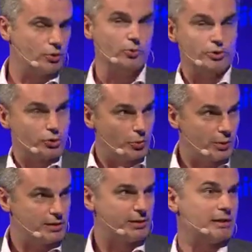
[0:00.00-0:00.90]
What you will
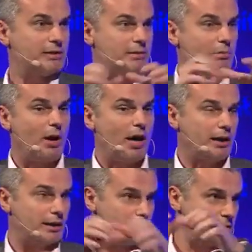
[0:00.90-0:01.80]
see is in
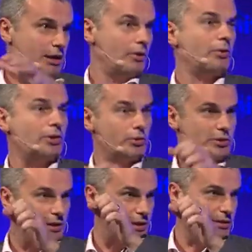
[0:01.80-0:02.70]
pockets where you will
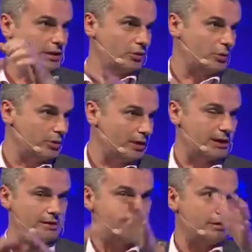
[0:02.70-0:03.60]
start seeing
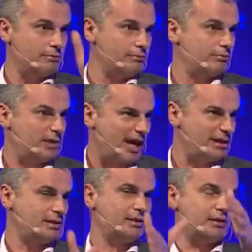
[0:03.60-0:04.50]
robotaxi
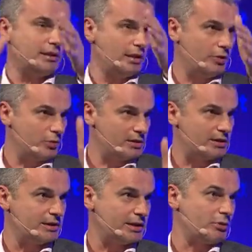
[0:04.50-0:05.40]
tests, and then you will see
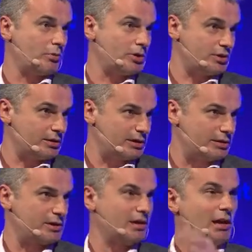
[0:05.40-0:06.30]
some commercial
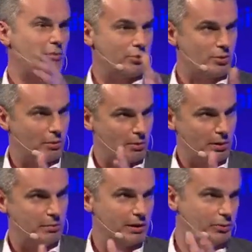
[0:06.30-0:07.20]
service probably
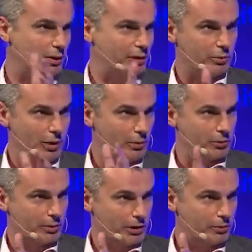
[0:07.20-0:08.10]
by 2021,
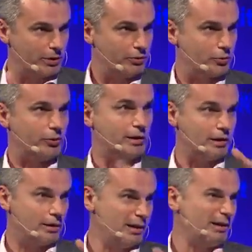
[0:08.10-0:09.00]
2022 in a
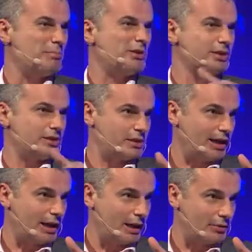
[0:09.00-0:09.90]
bigger
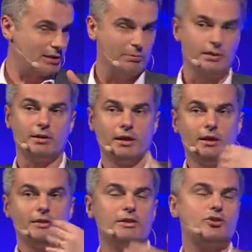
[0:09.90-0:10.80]
scale, I would say. But
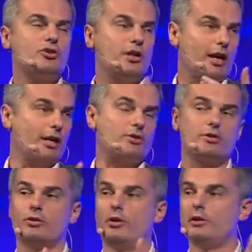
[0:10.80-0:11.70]
this change,
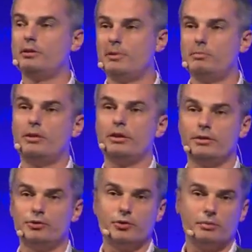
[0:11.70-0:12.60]
you know, these people in the
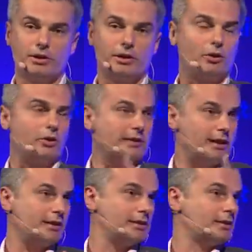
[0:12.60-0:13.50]
room here are all
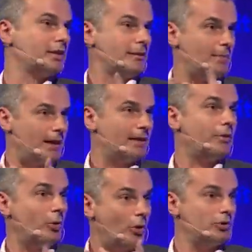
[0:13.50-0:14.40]
techies, and they
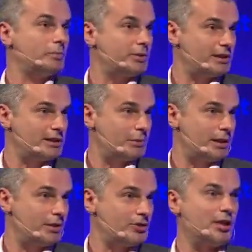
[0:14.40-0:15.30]
will want to participate in
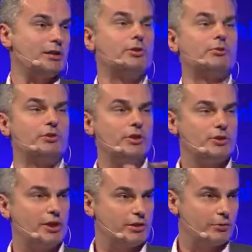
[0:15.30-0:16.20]
a change. But to really
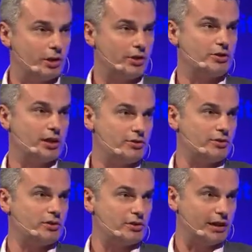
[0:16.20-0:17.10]
change that we're going to change the
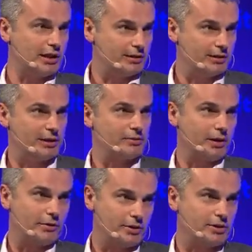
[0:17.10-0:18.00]
society in the next
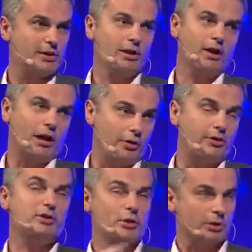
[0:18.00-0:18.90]
5 years, I don't think
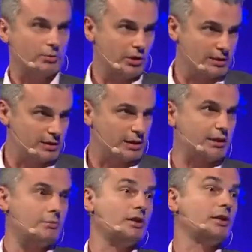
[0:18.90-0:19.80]
so. But we're going to start the
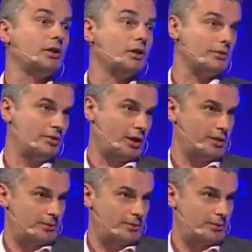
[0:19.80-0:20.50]
beginning of the change.